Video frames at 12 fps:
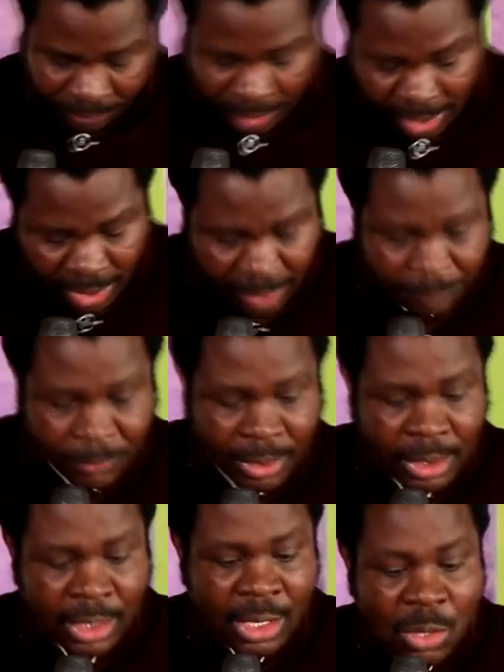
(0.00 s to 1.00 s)
Eh?
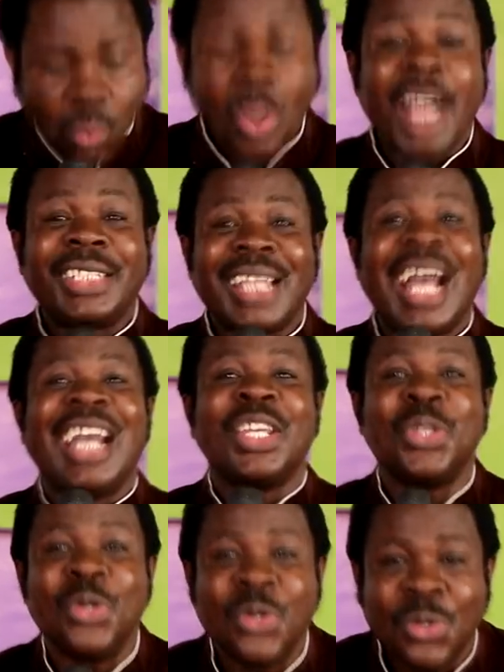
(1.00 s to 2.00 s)
Words are
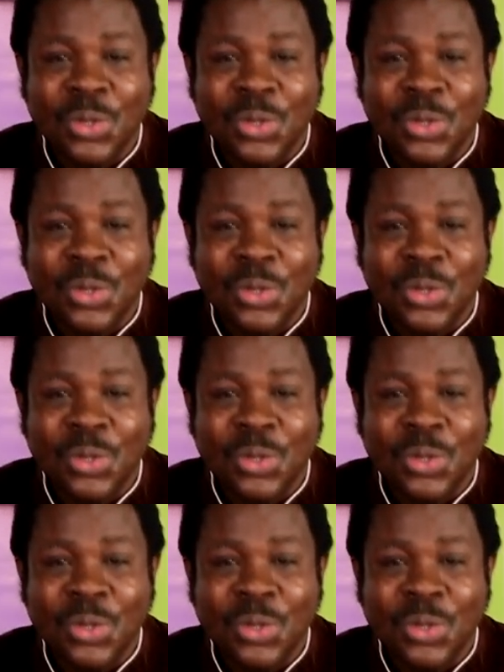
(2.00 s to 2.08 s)
you.